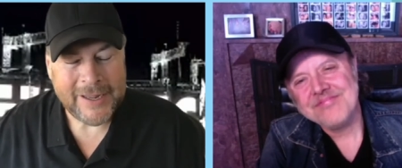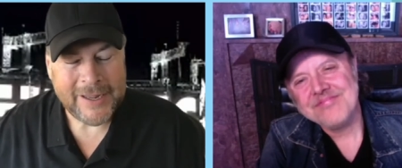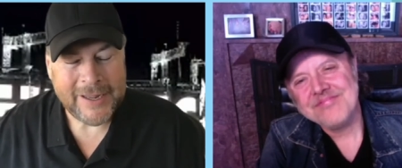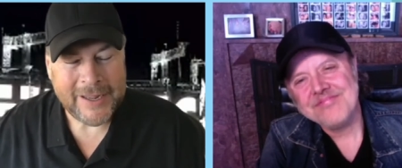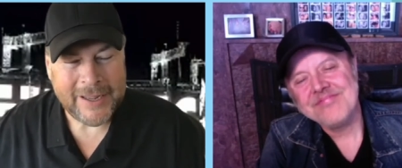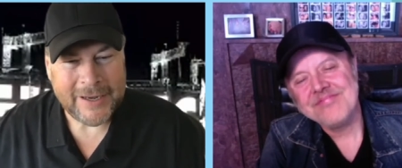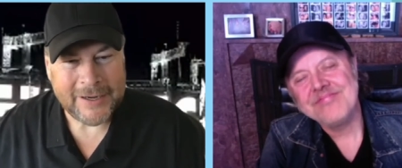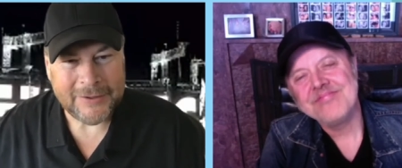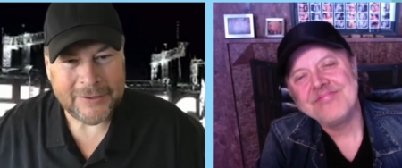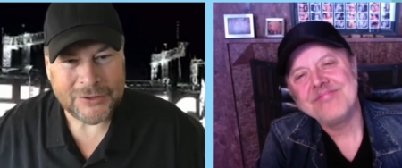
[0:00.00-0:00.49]

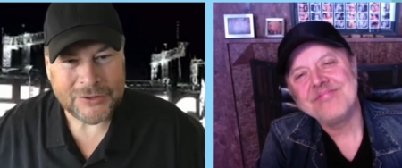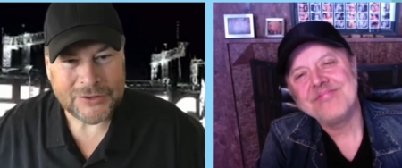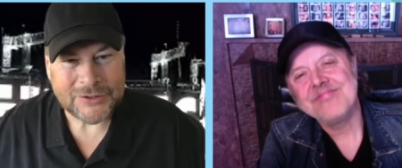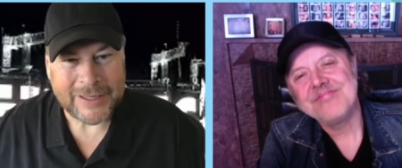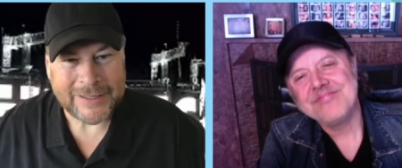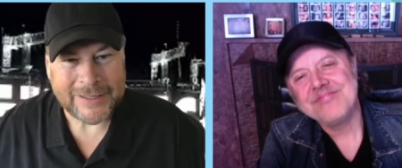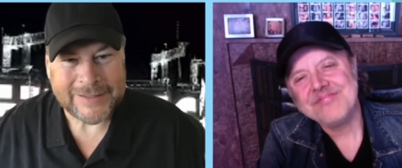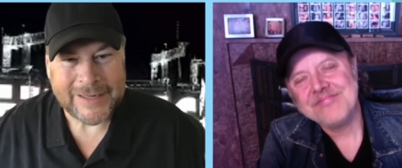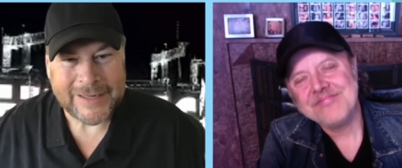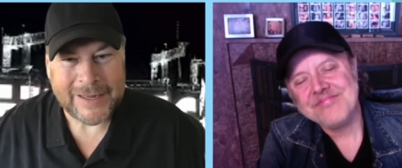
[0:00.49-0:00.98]
Speaker 1: And
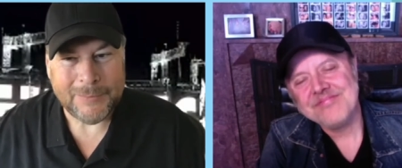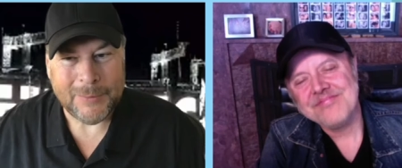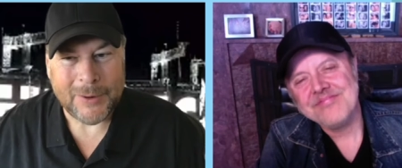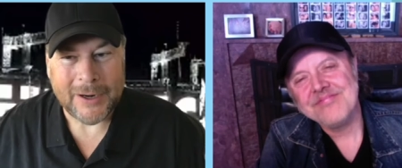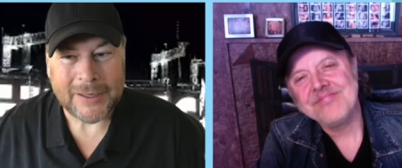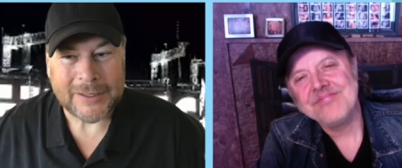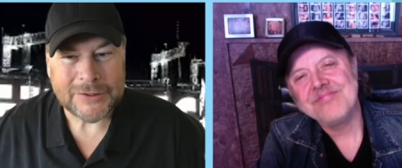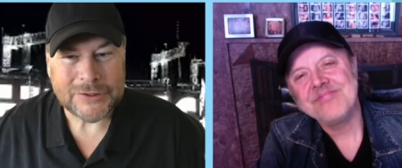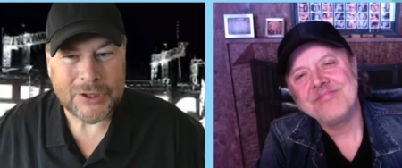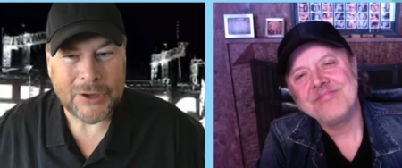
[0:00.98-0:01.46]
looks like
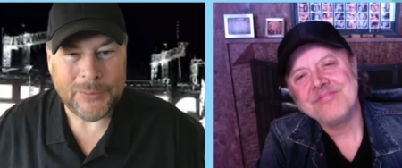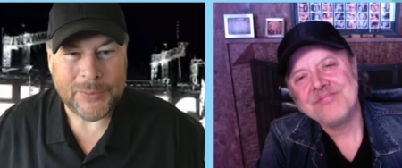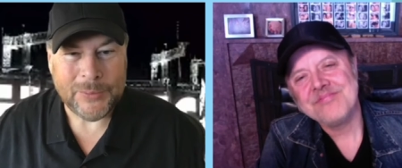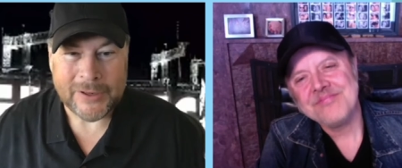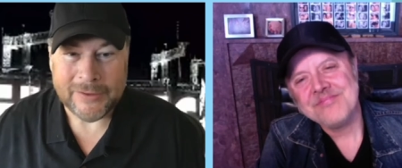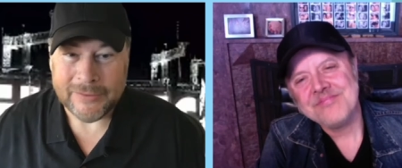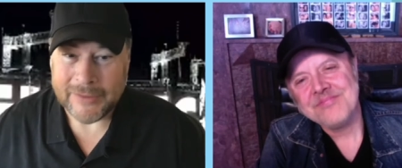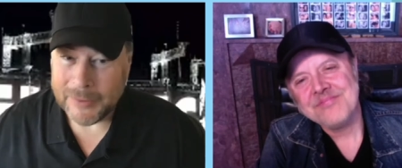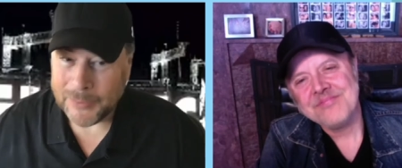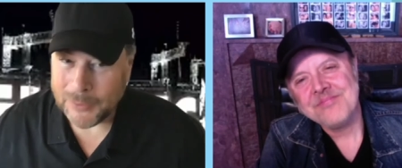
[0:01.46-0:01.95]
Denmark is
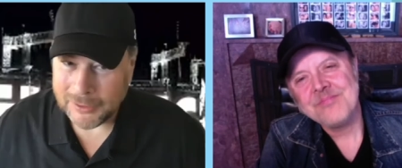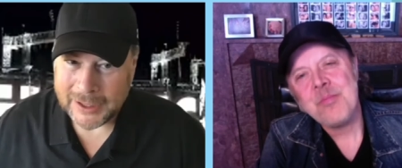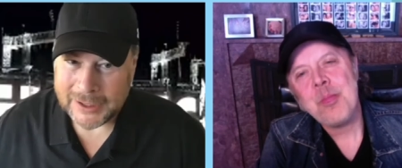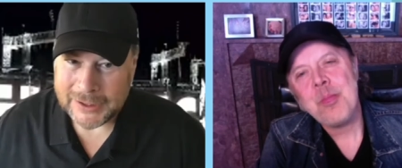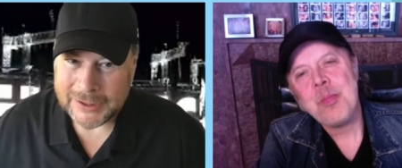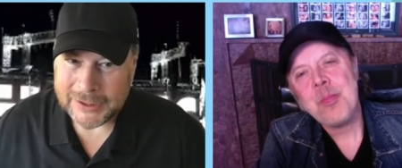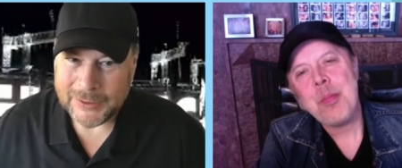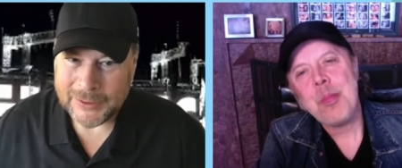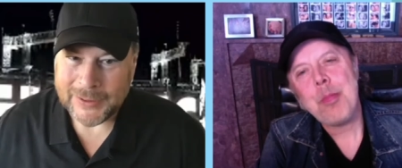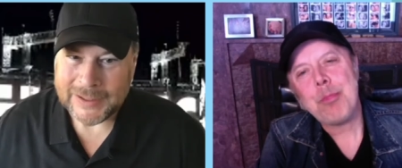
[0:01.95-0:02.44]
opening. They won't
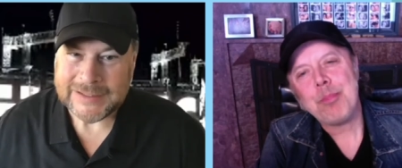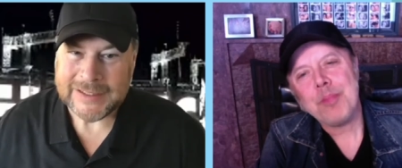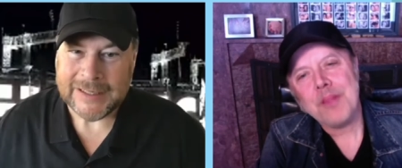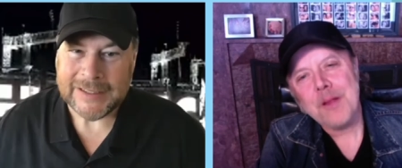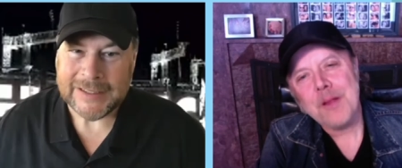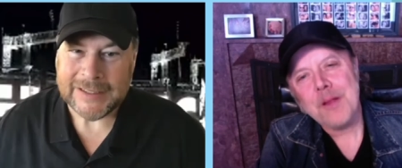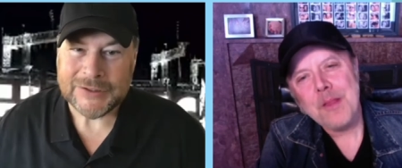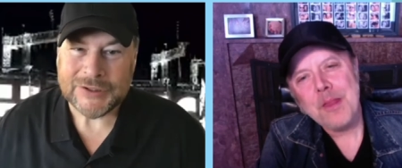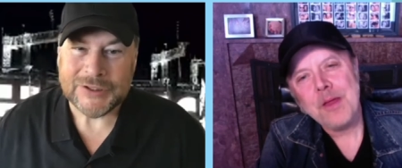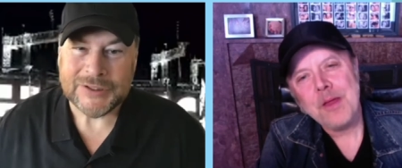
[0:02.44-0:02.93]
let U.S.
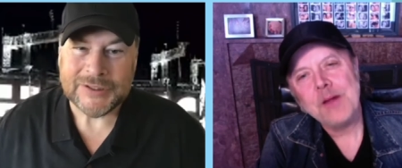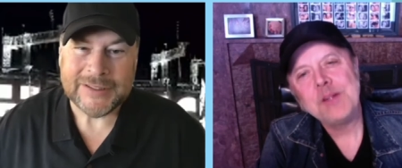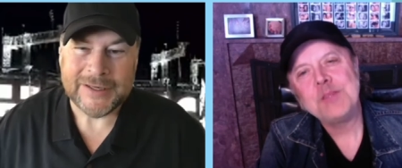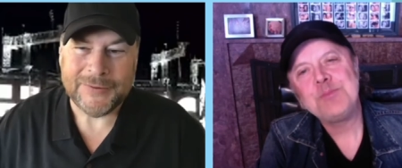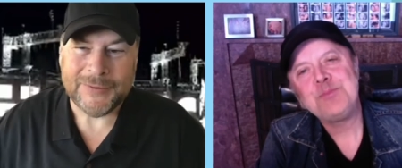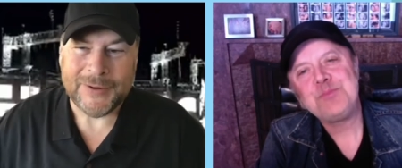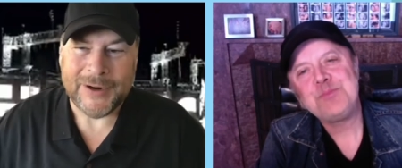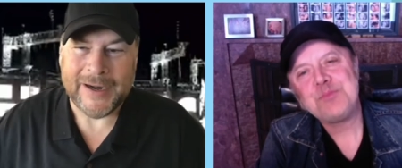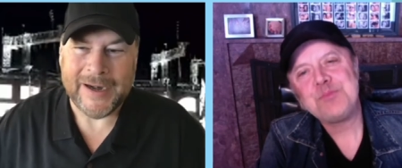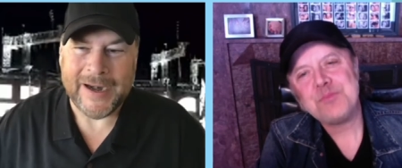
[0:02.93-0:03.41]
citizens
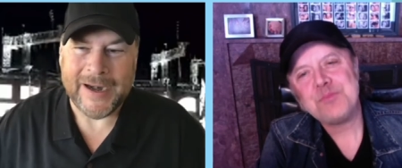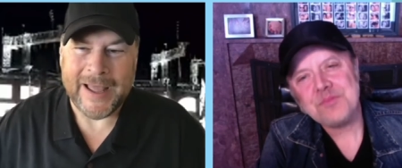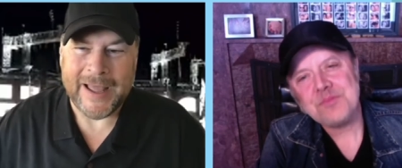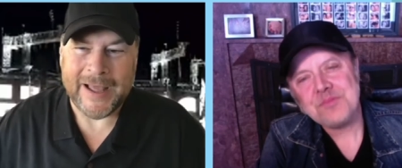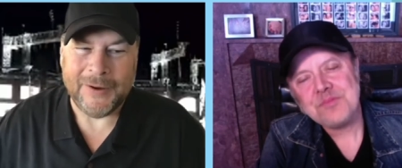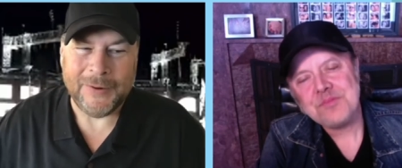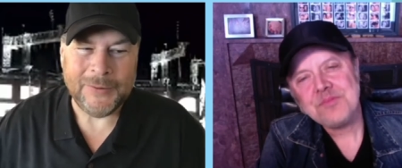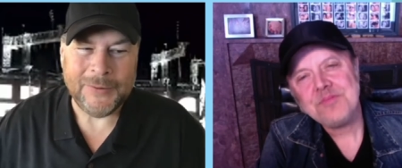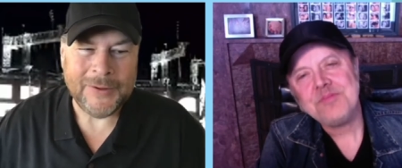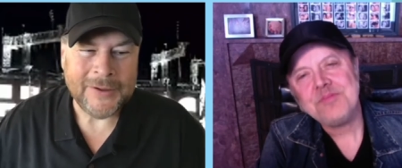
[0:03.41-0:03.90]
in right
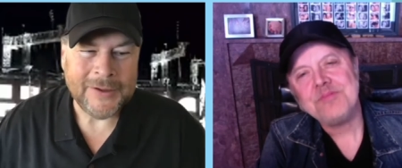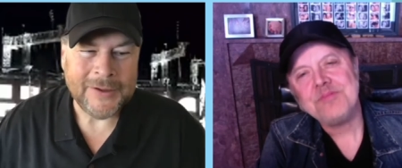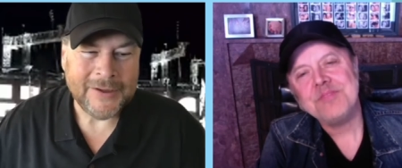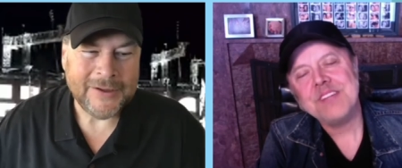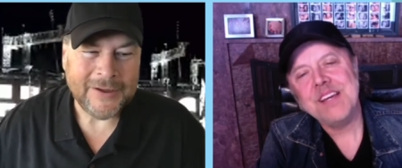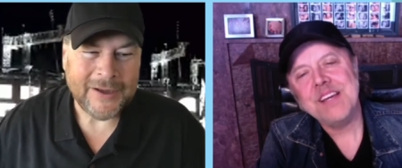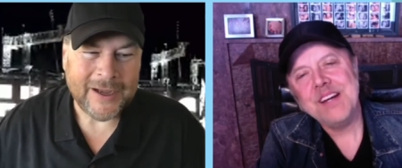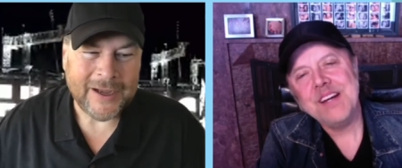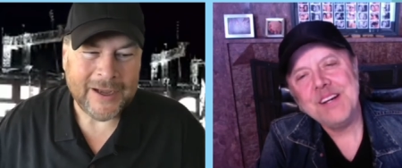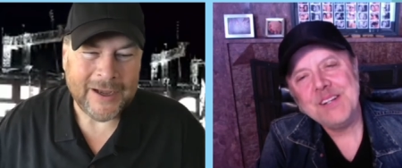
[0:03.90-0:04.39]
now
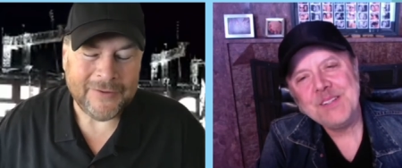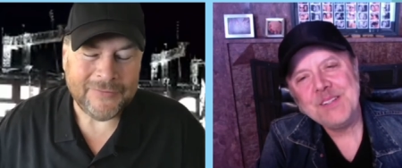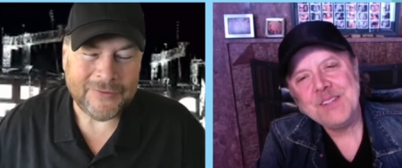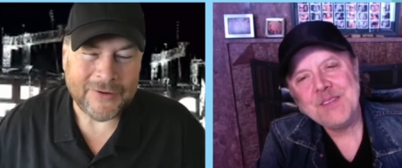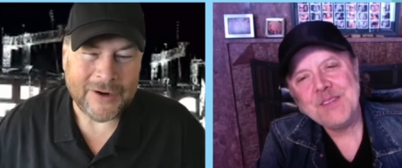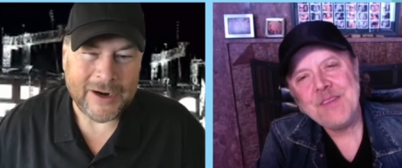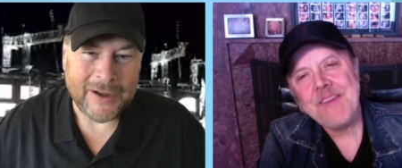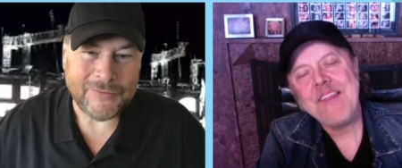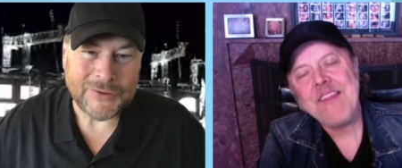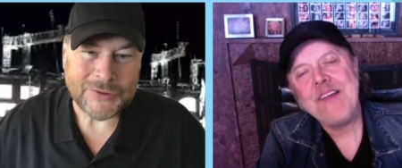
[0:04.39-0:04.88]
uh,
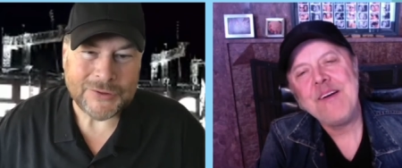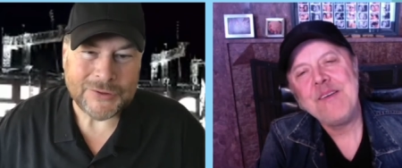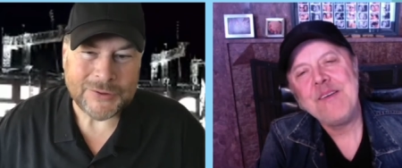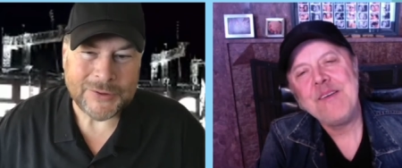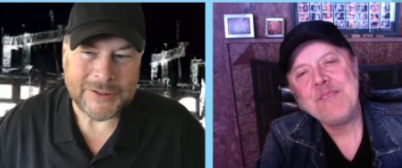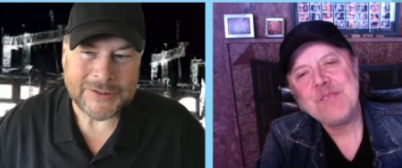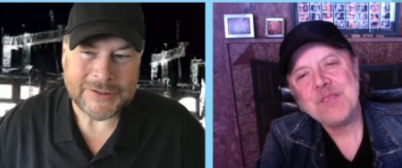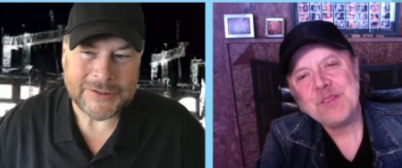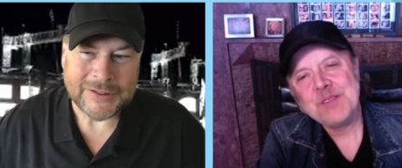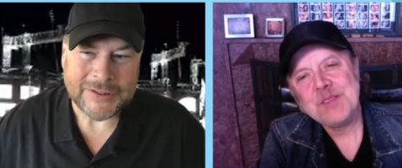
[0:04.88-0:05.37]
for
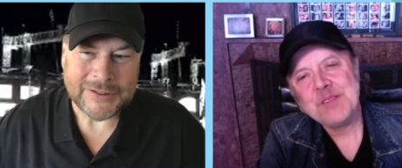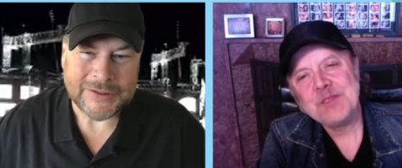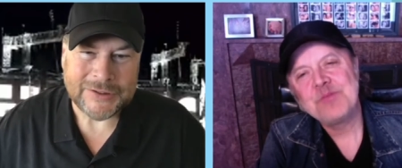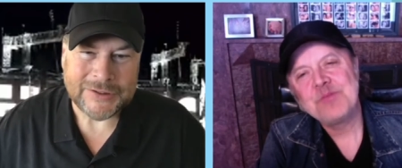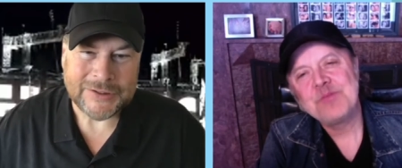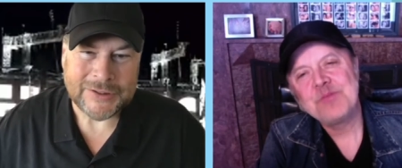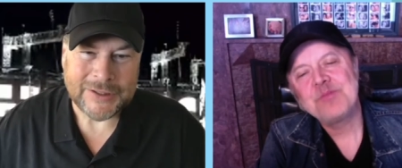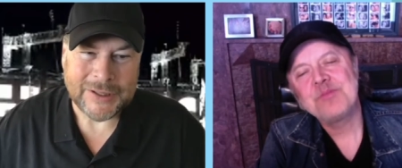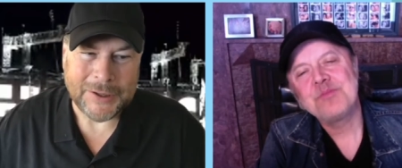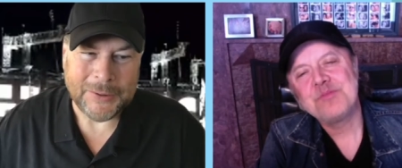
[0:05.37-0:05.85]
obvious
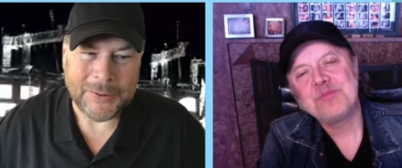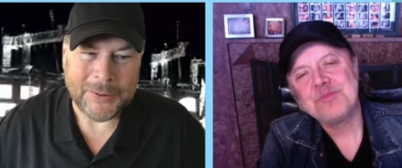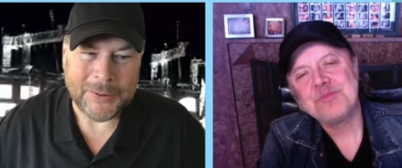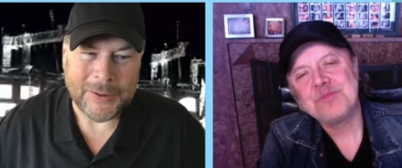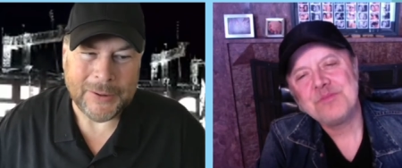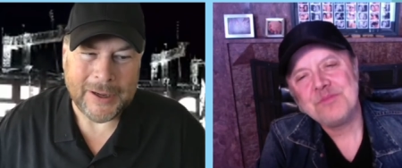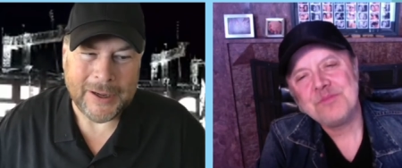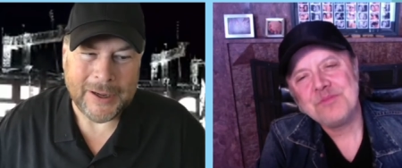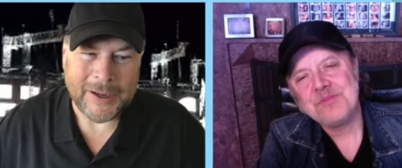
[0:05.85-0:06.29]
reasons. So